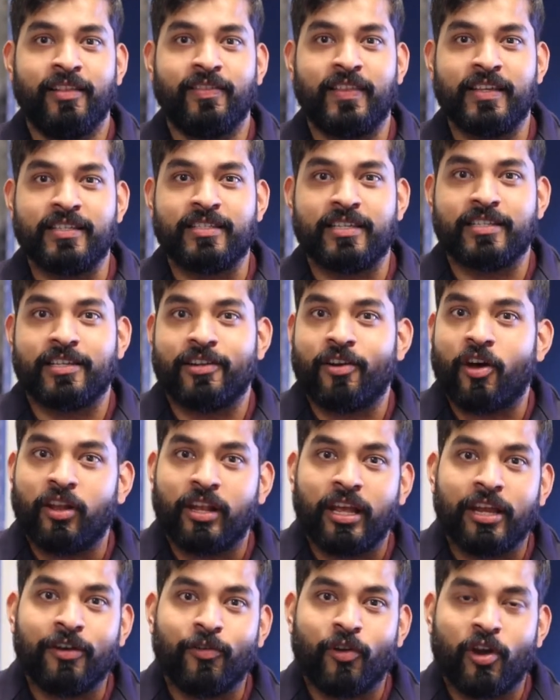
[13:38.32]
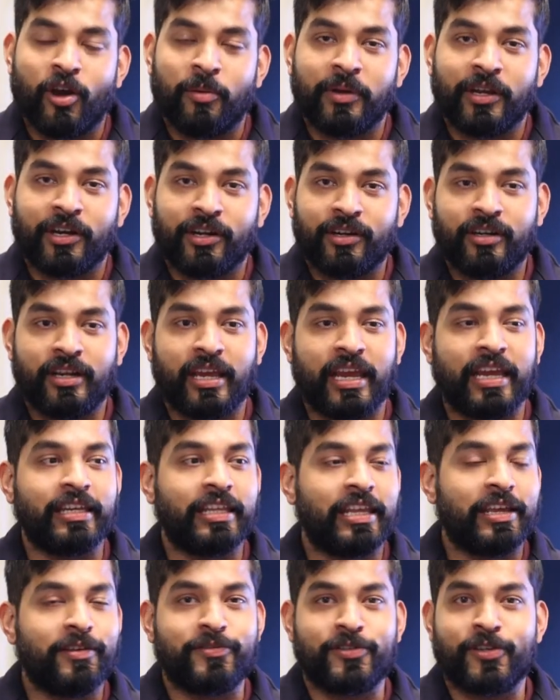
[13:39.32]
This is an online rheometer.
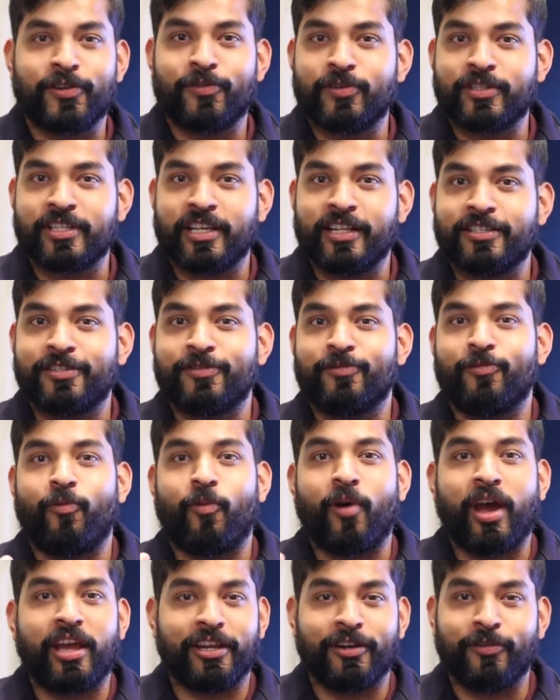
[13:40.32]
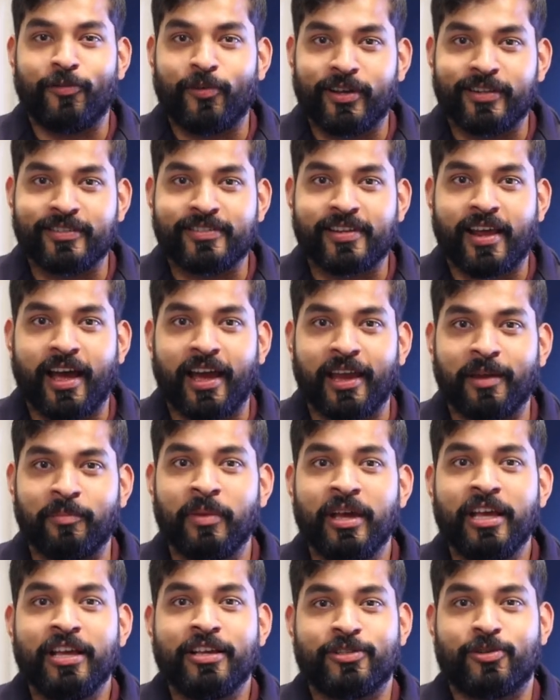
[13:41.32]
It gives you results right in real time
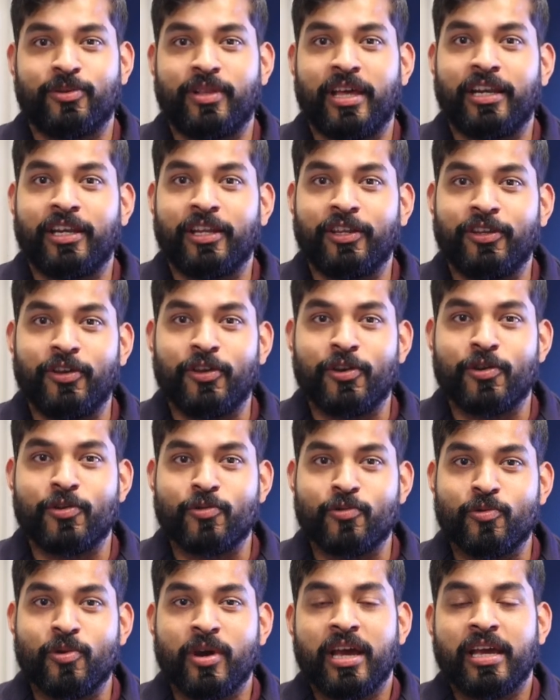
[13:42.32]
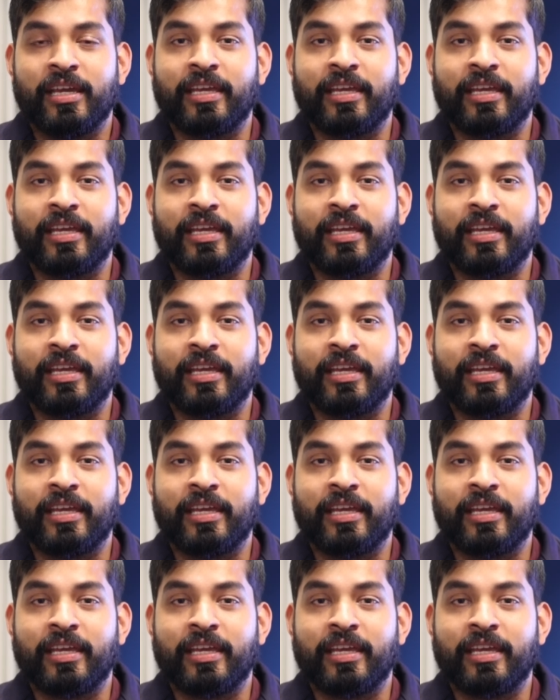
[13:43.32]
so that you